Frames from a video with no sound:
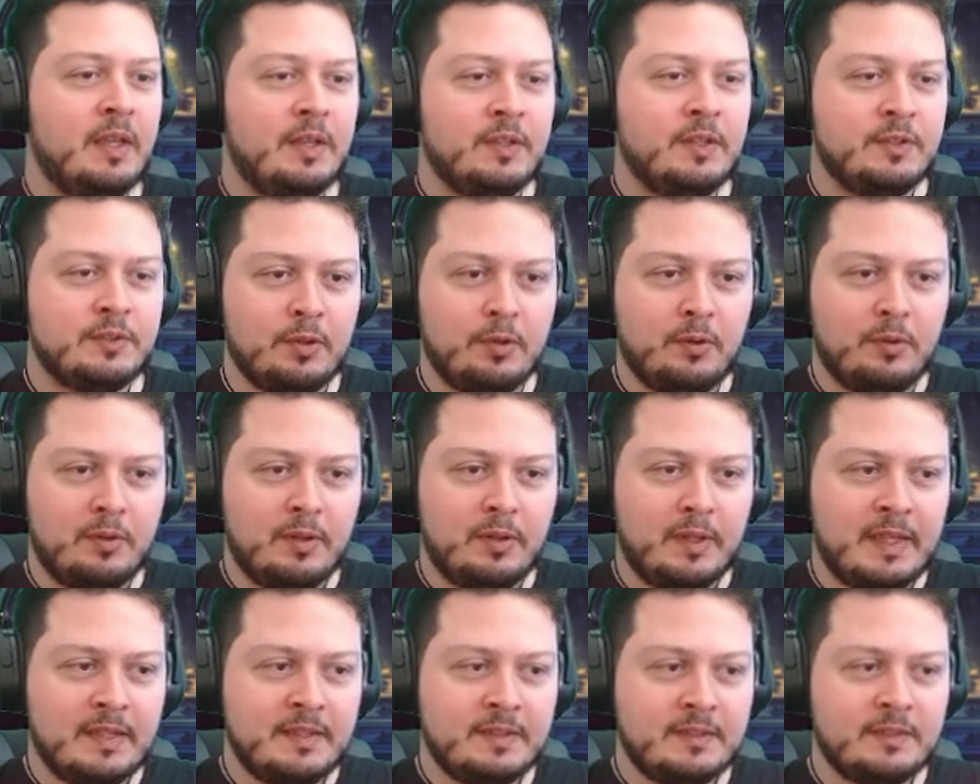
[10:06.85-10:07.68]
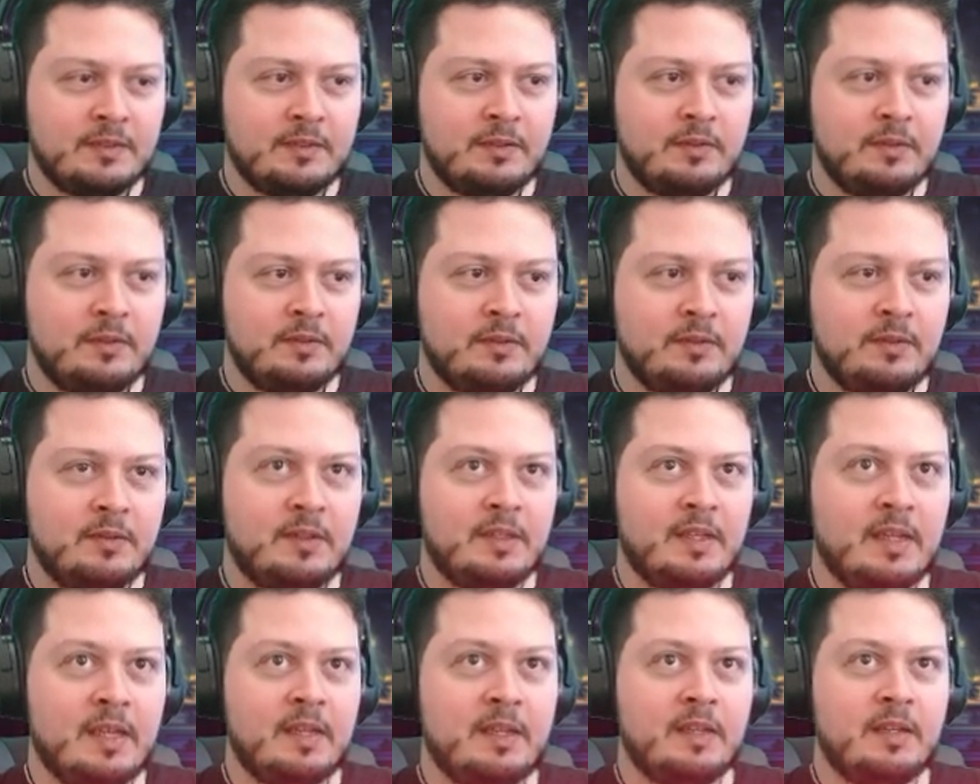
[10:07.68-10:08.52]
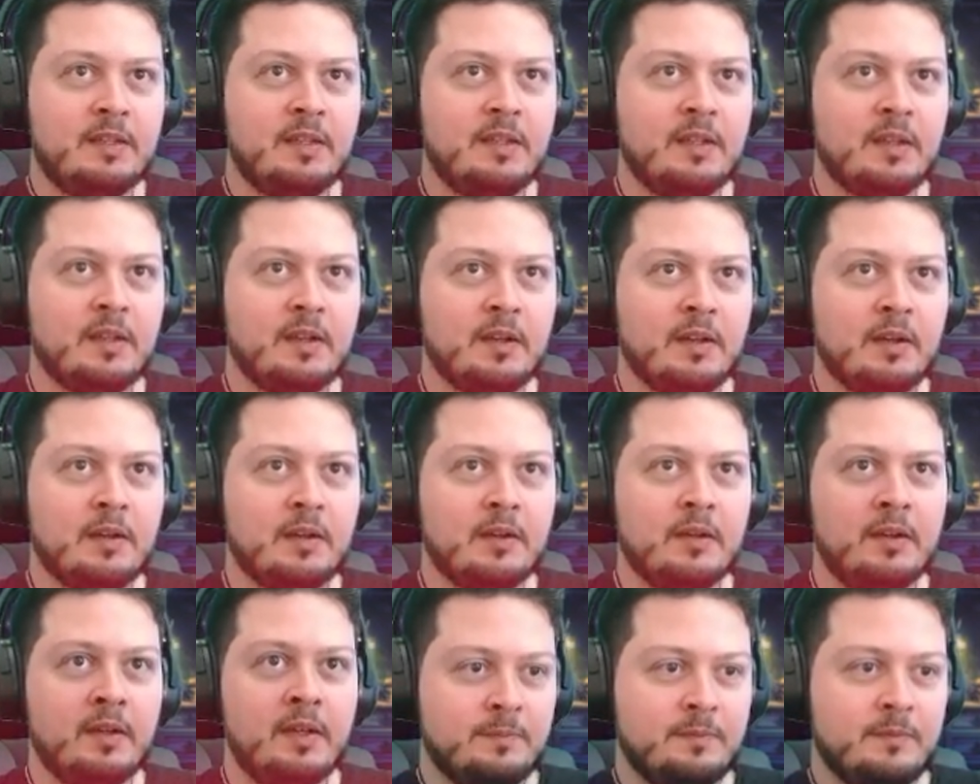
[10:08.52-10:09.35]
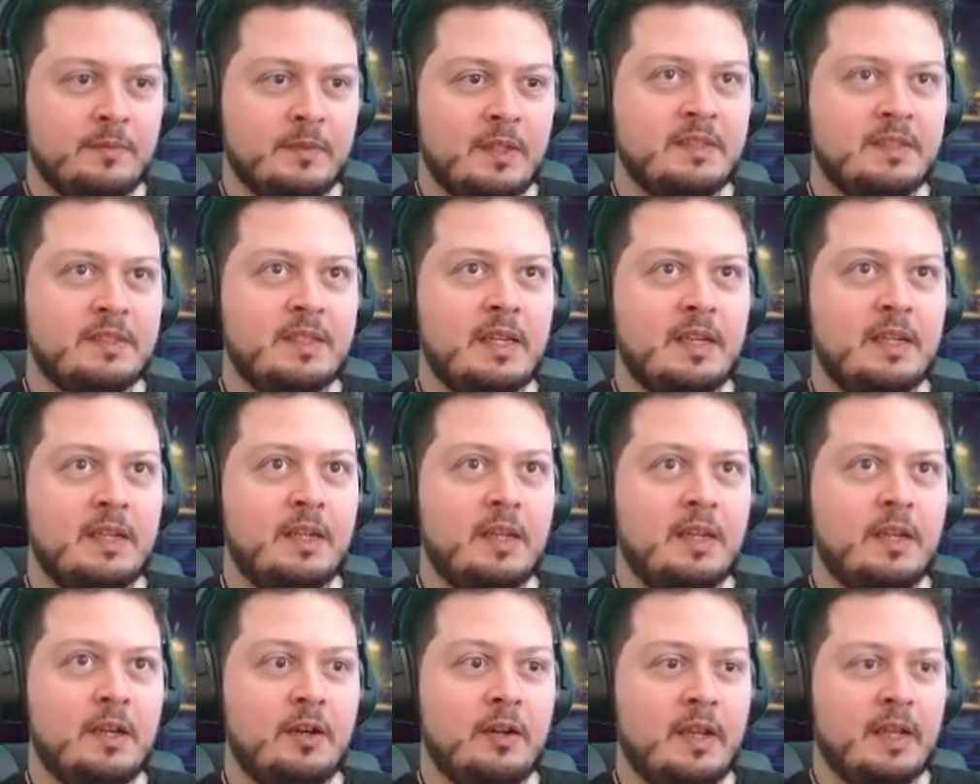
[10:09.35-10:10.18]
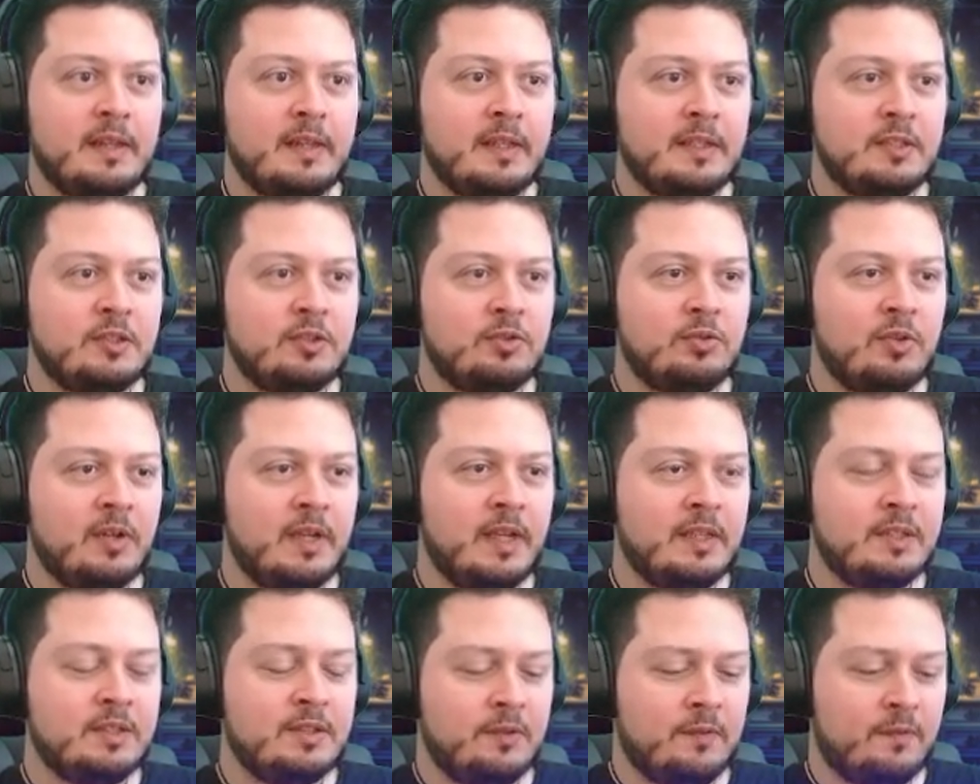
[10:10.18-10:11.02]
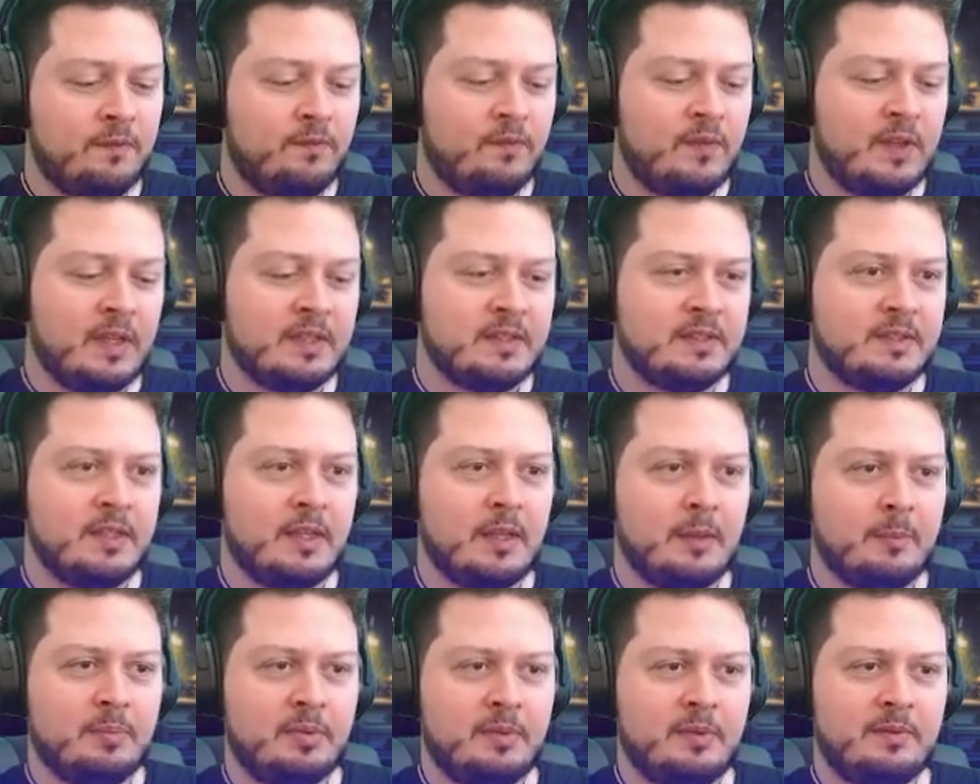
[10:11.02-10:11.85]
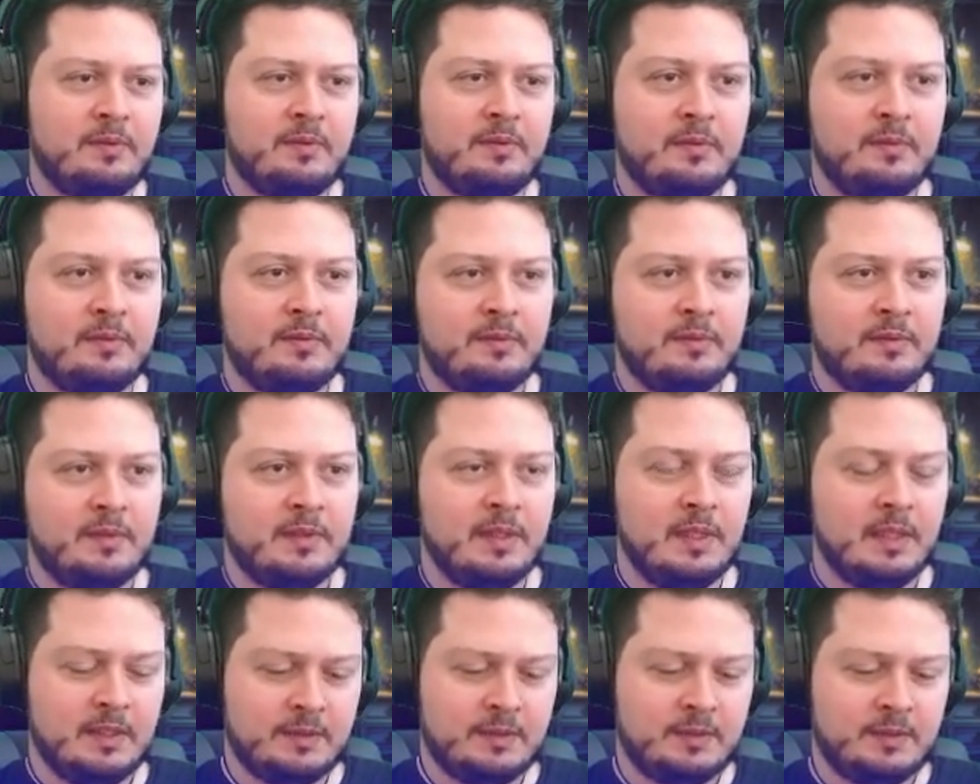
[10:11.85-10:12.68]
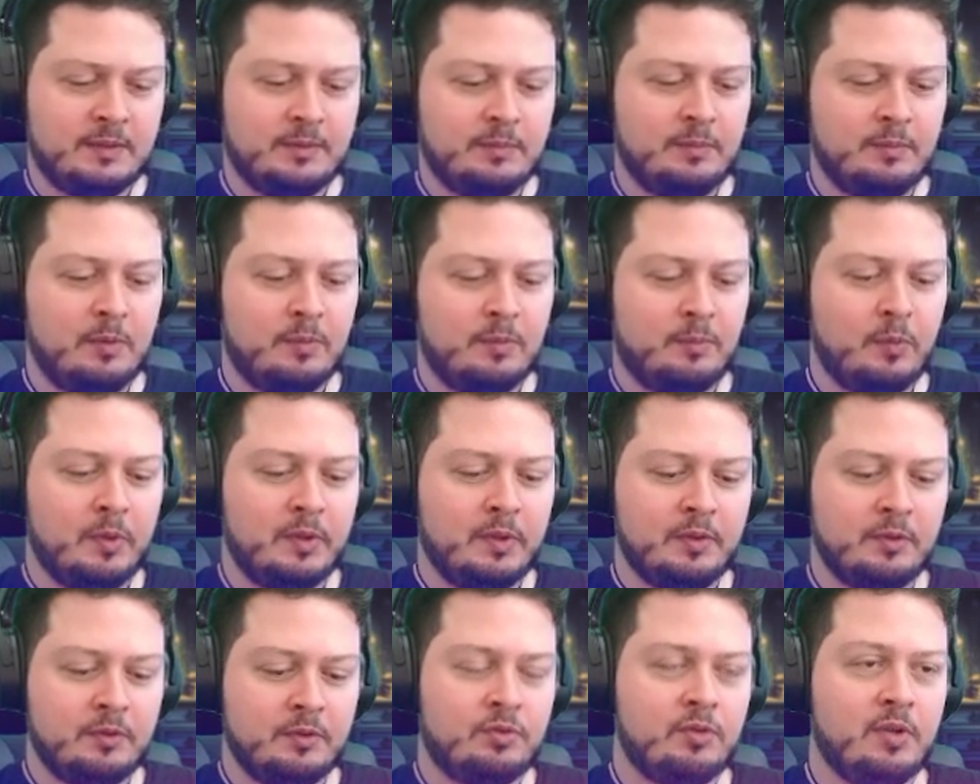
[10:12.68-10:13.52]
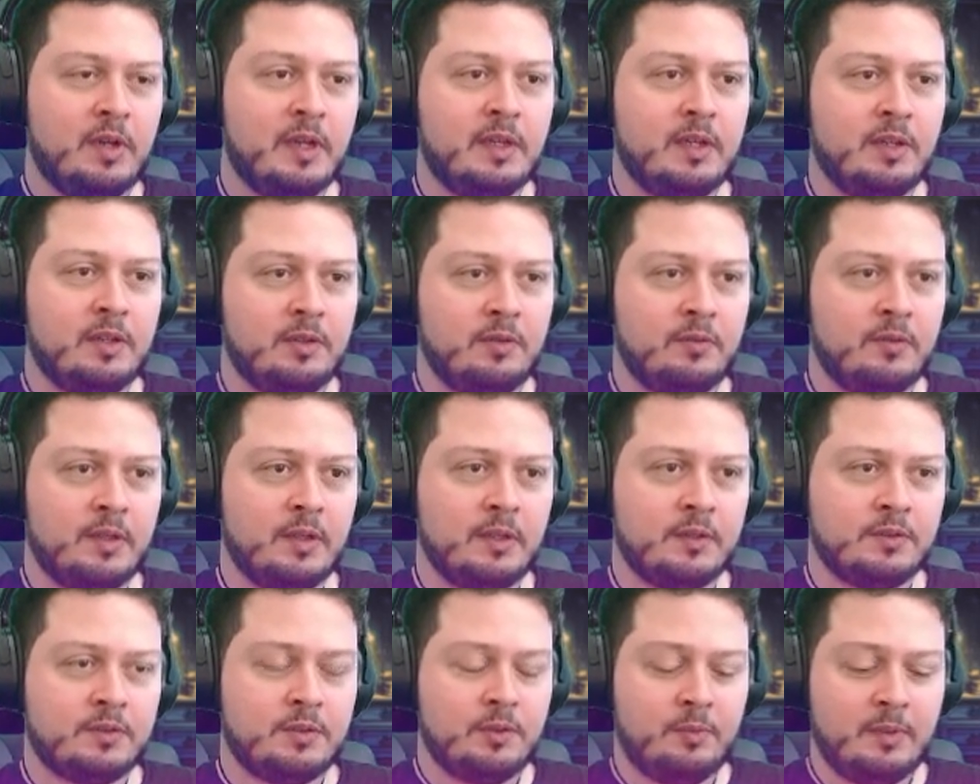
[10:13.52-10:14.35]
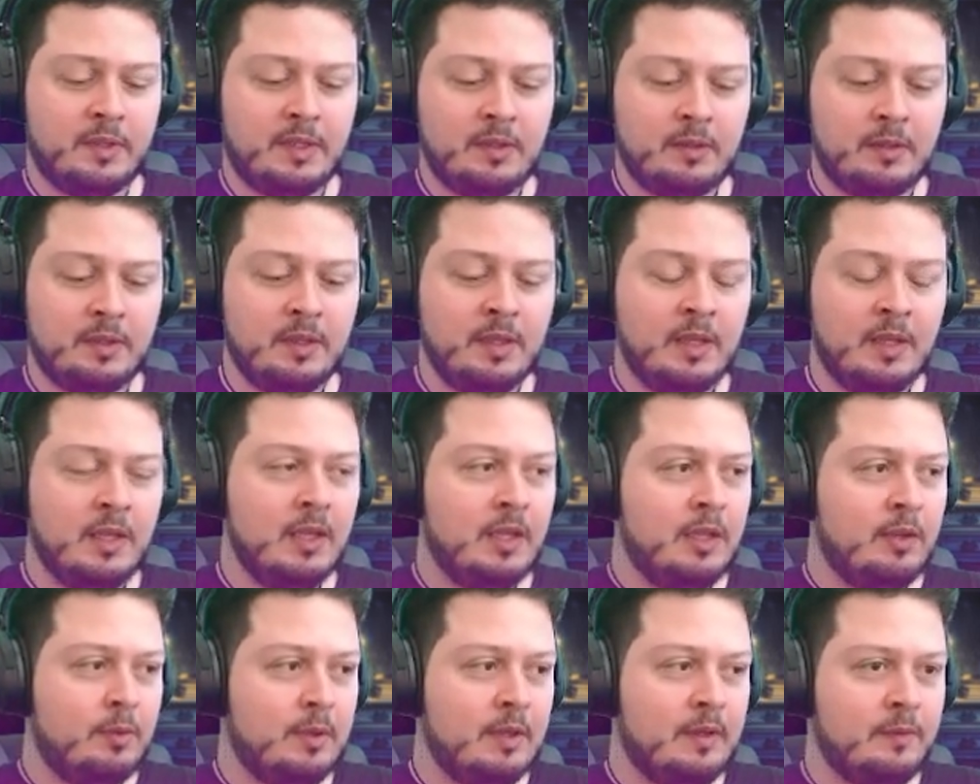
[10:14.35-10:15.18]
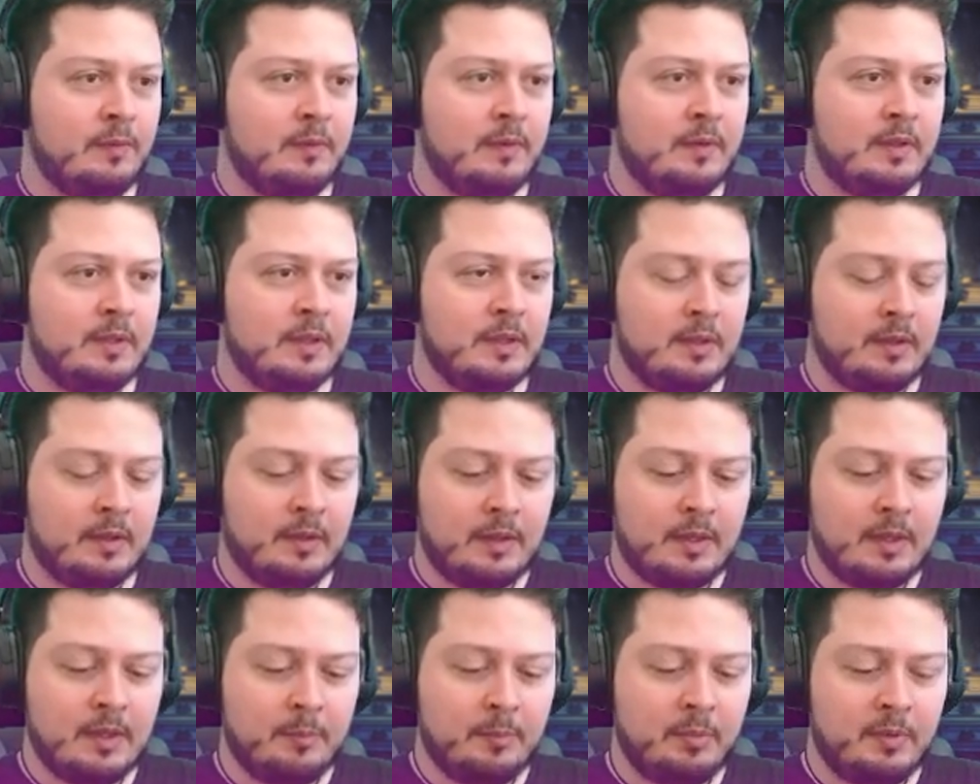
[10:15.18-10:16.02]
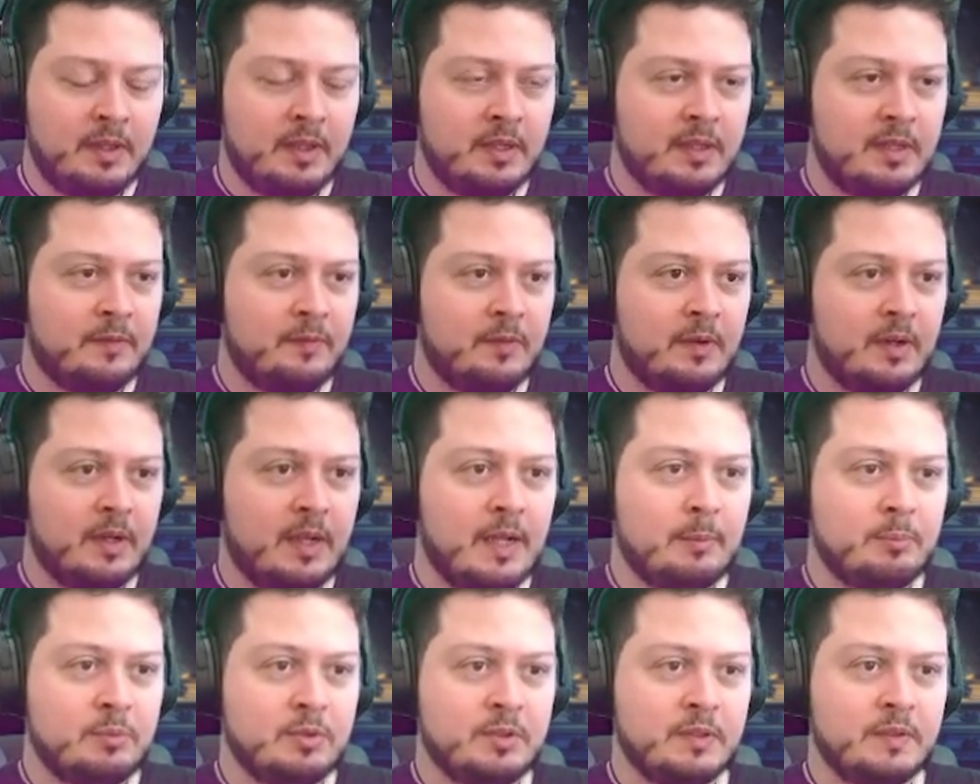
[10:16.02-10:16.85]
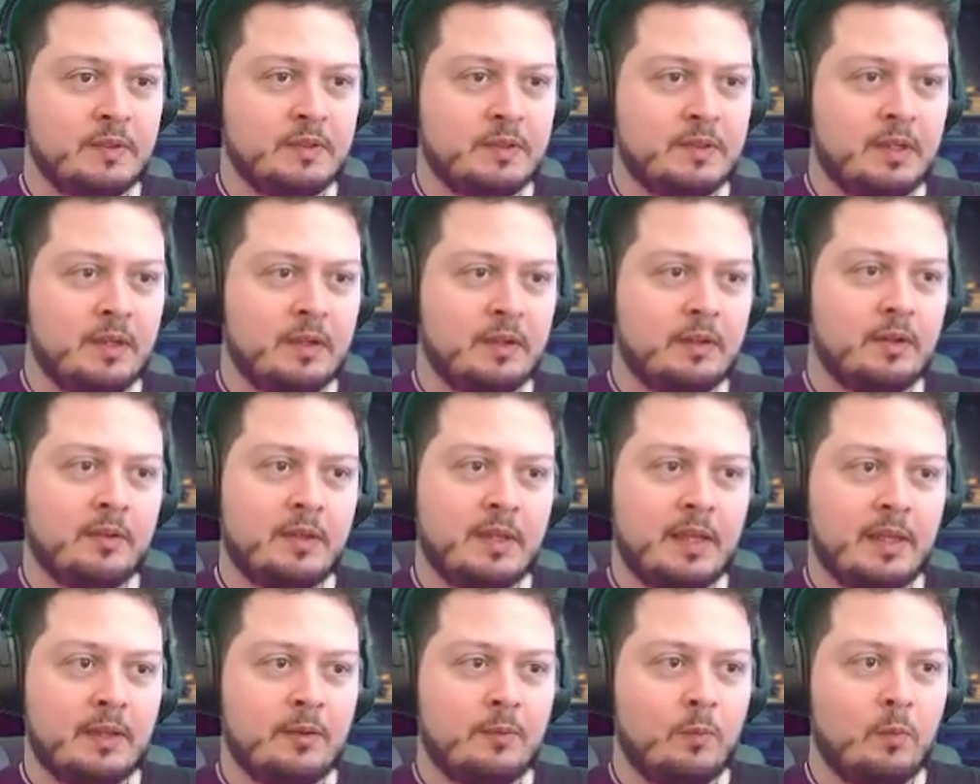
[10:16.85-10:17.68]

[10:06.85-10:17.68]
So let's get in here. Let's get in here and let's try to fix up this, what they're trying to do here. So we have a couple of different options here, okay?